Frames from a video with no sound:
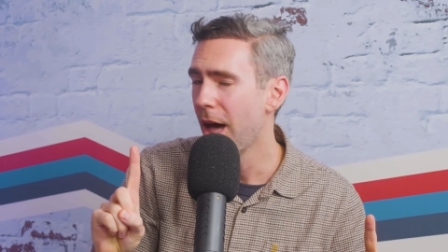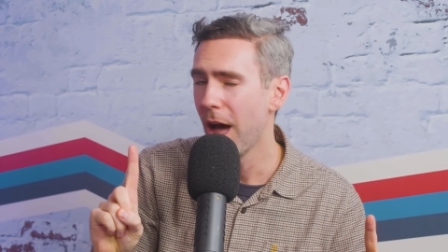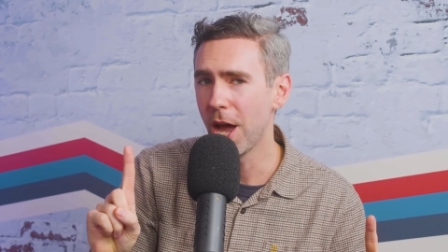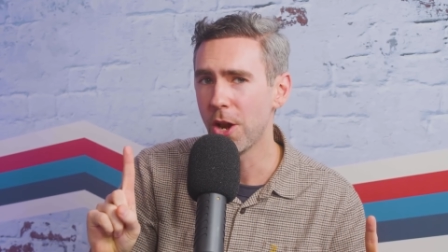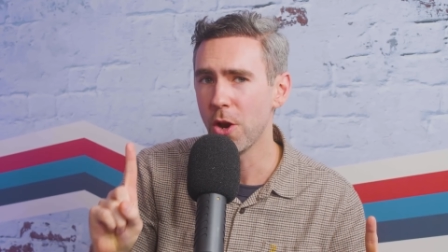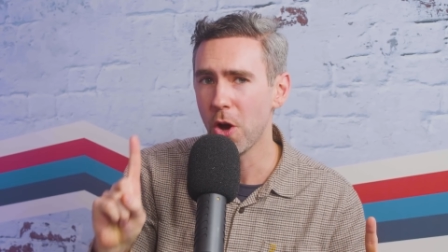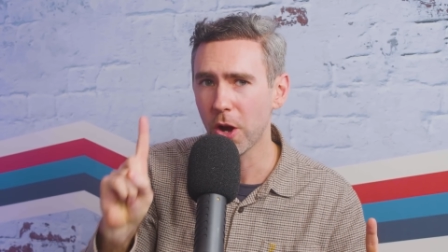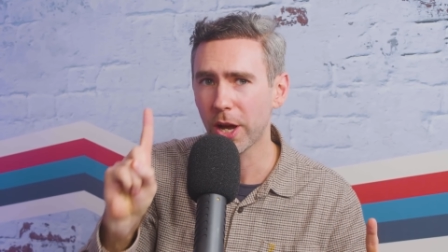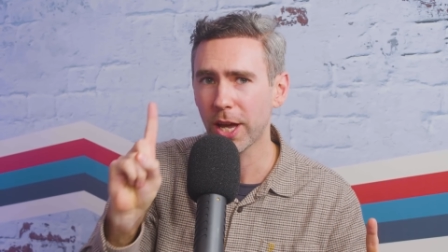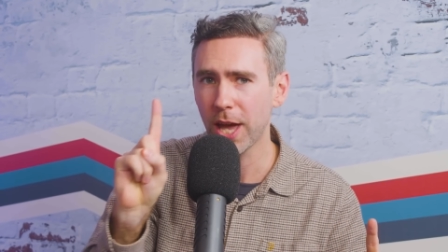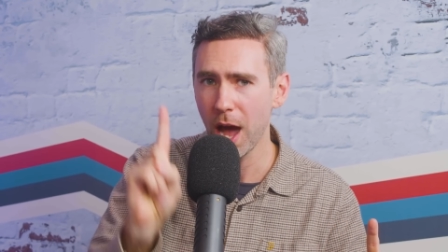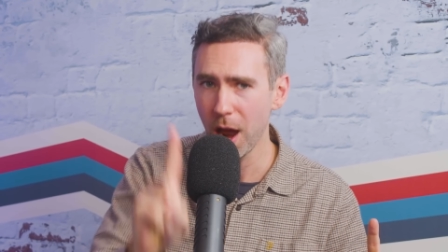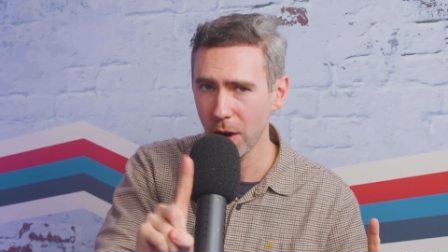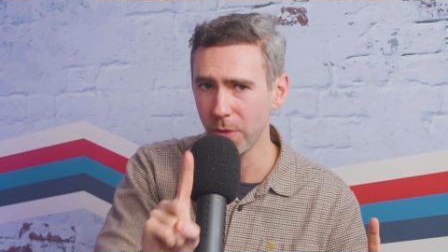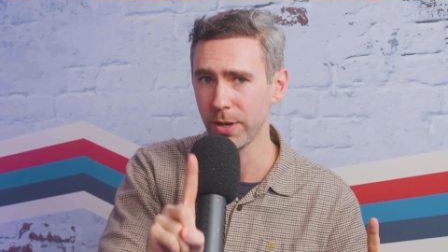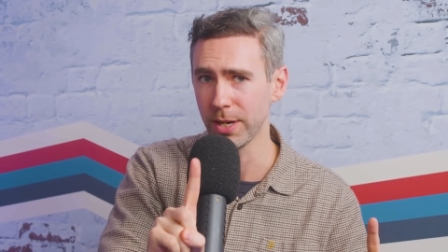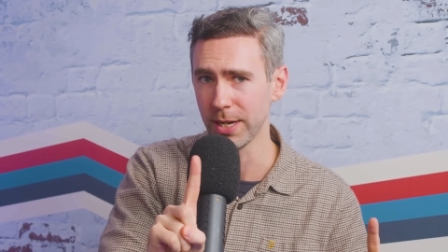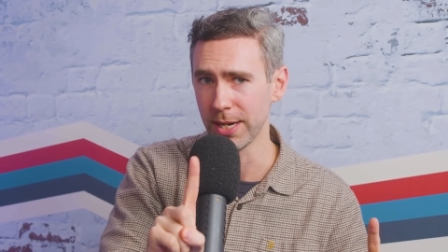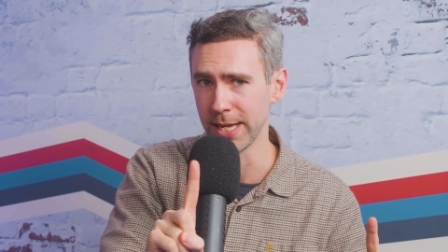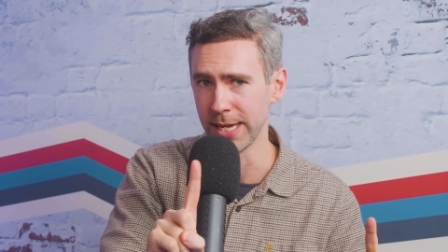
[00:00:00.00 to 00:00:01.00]
are not
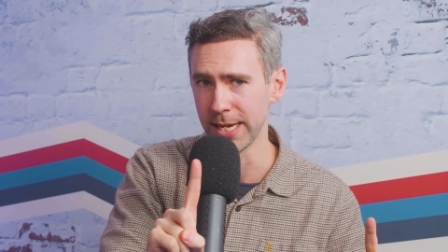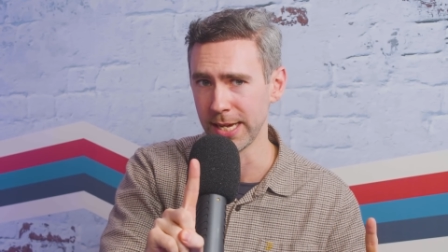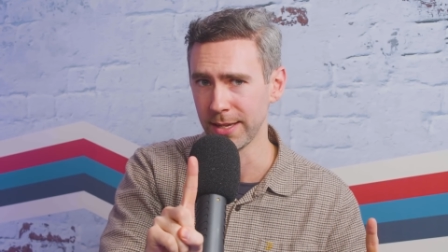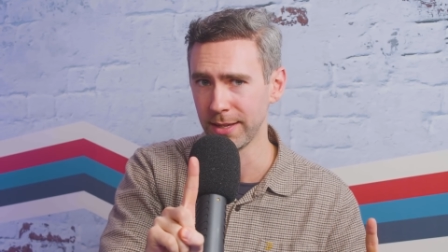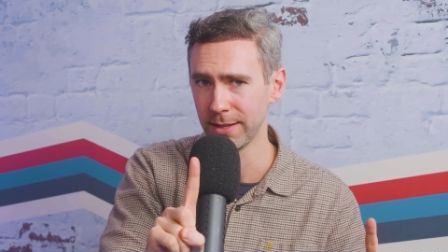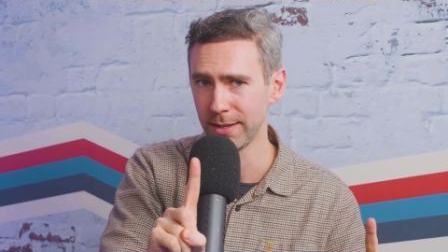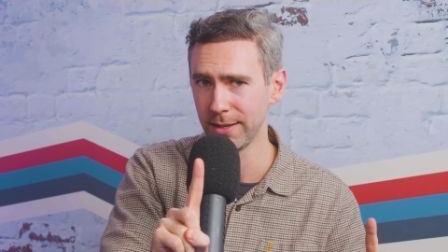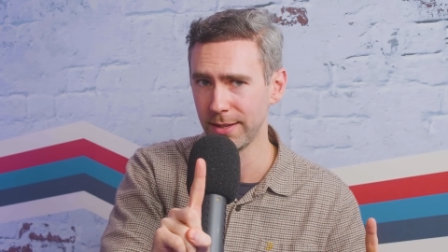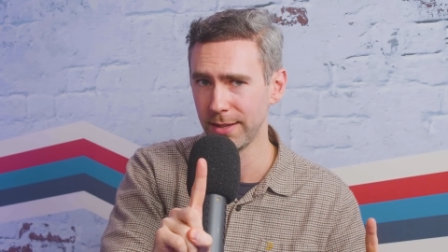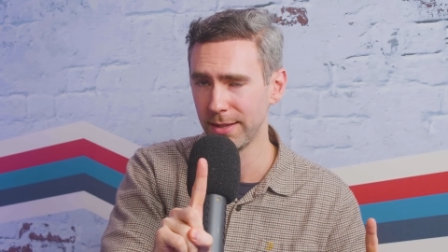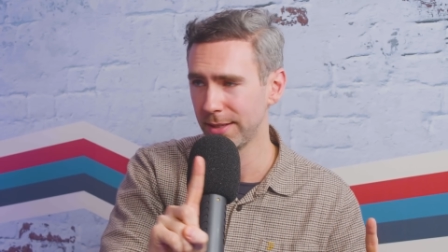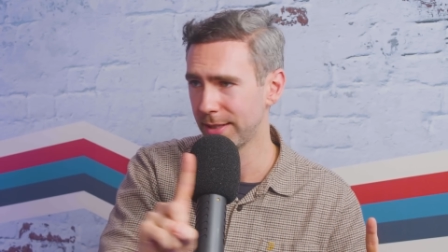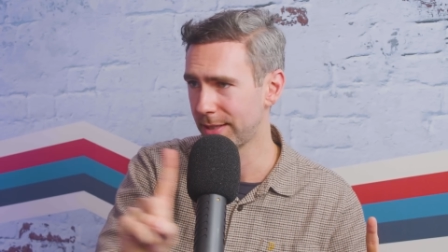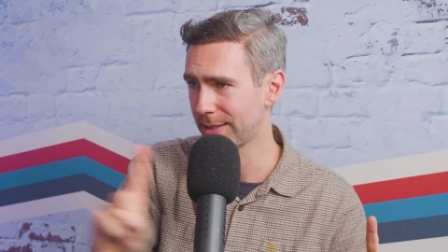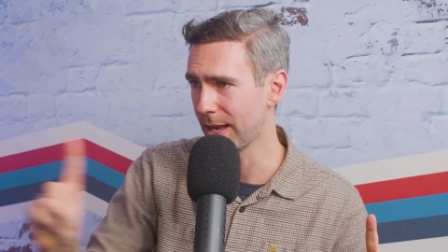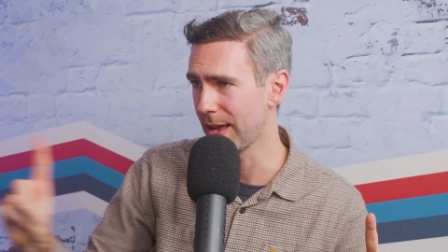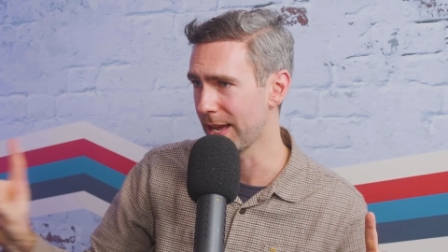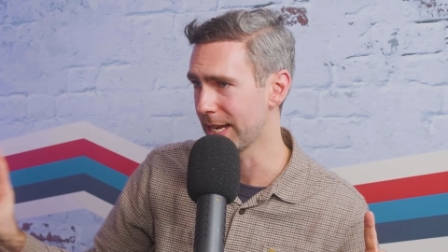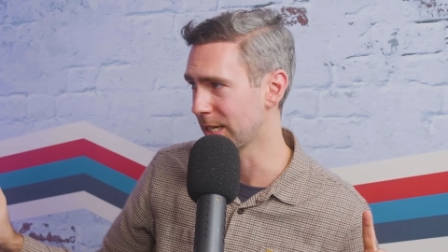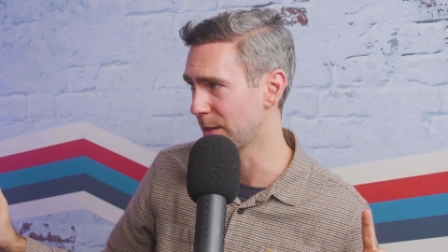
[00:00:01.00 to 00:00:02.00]
currently
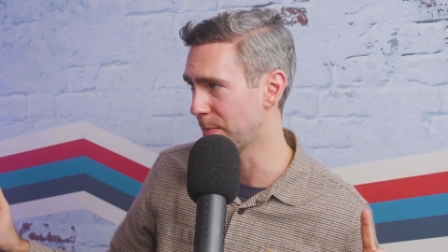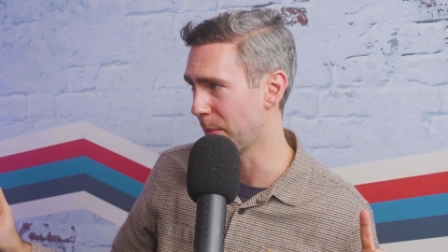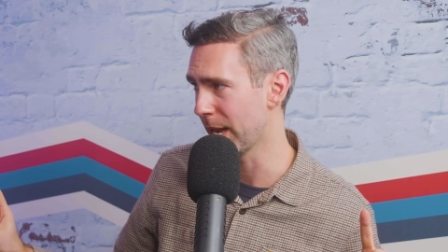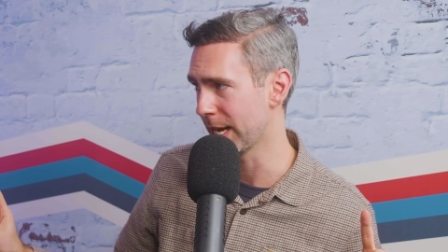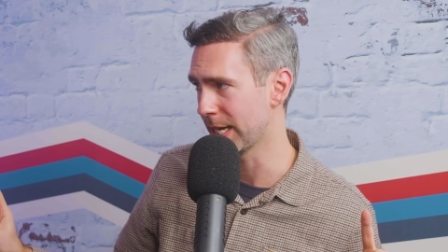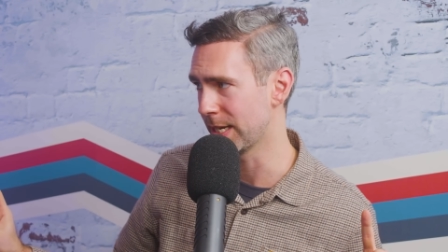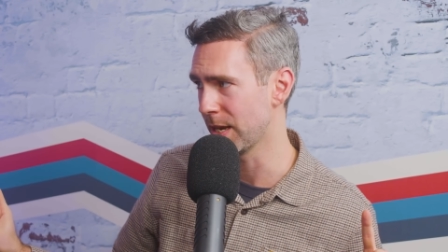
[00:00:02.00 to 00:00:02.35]
signed by